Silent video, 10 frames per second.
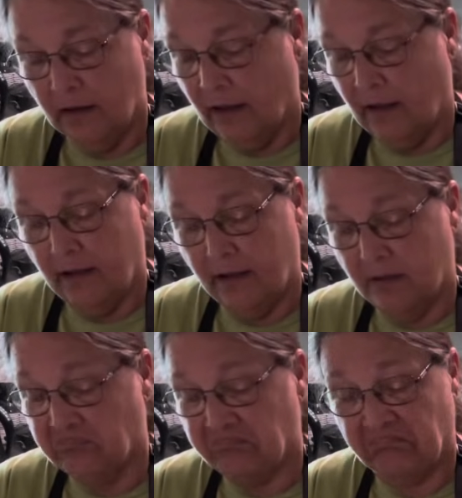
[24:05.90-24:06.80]

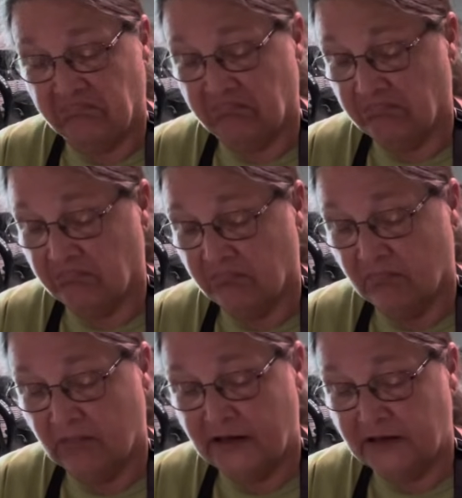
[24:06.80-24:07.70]
And
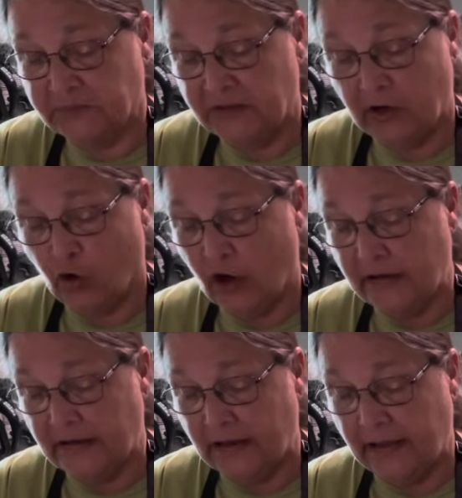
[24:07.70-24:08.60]
it has been a
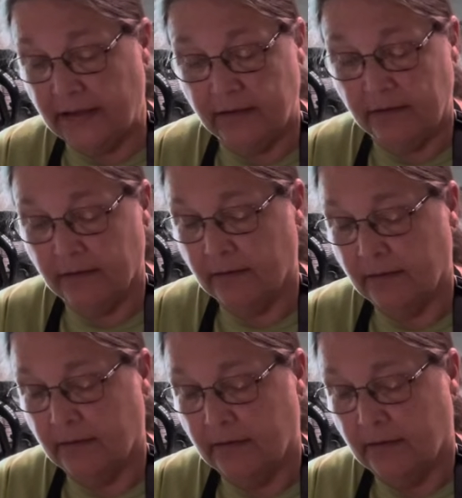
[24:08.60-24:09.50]
great day.
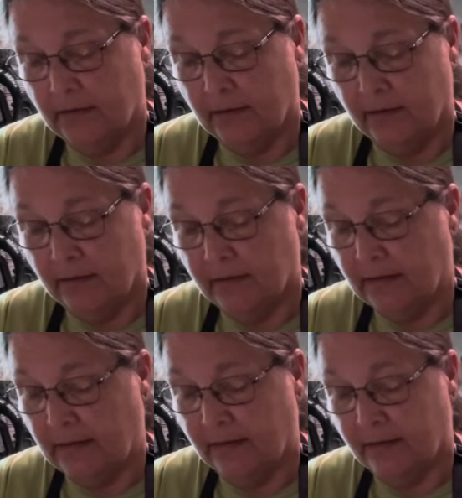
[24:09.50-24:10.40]

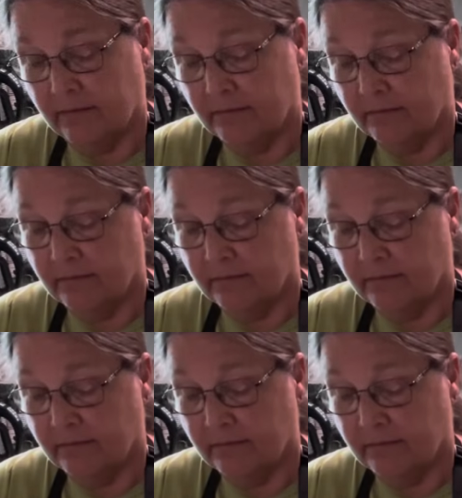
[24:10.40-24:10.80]
And